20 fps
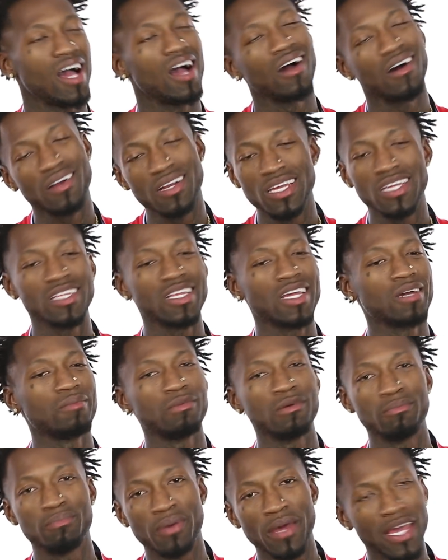all these niggas
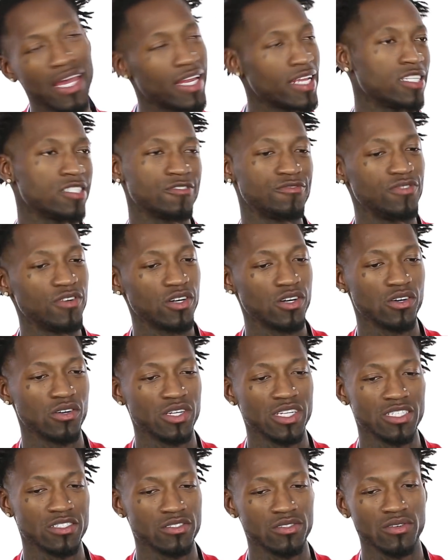be petty as fuck
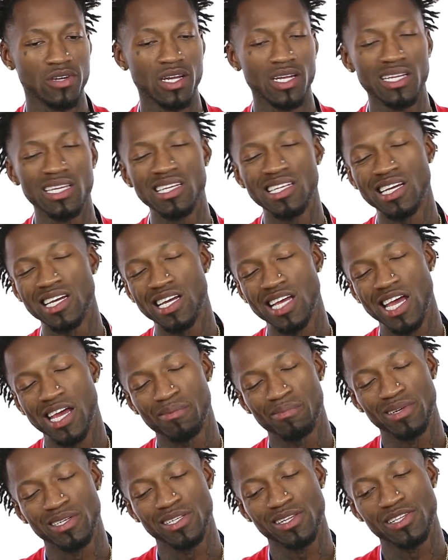on Instagram. These
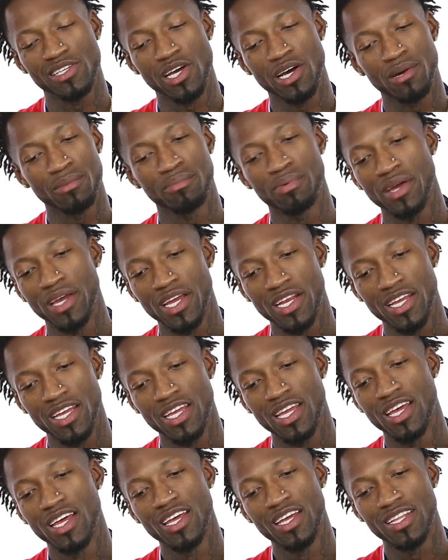niggas be dumb petty.